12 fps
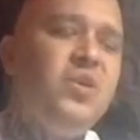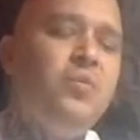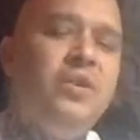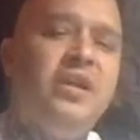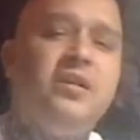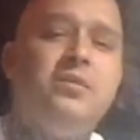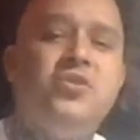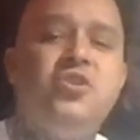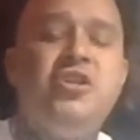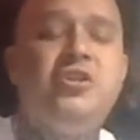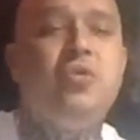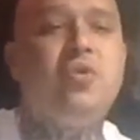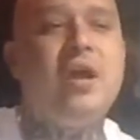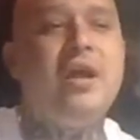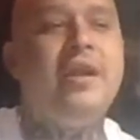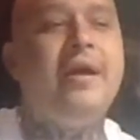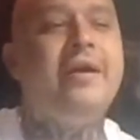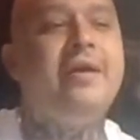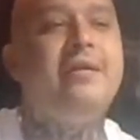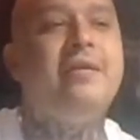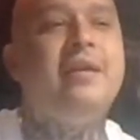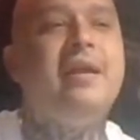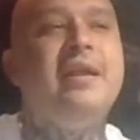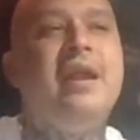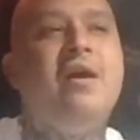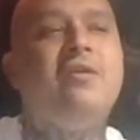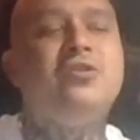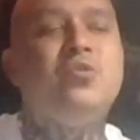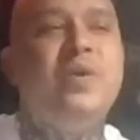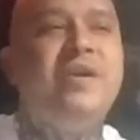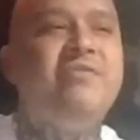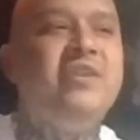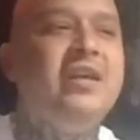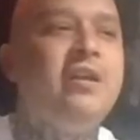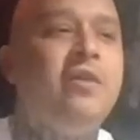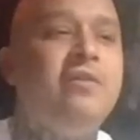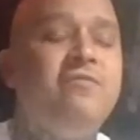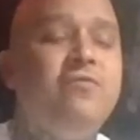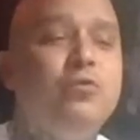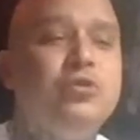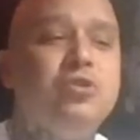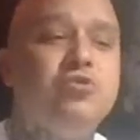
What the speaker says: when it comes to Chito Rana and now Swifty and all them fools,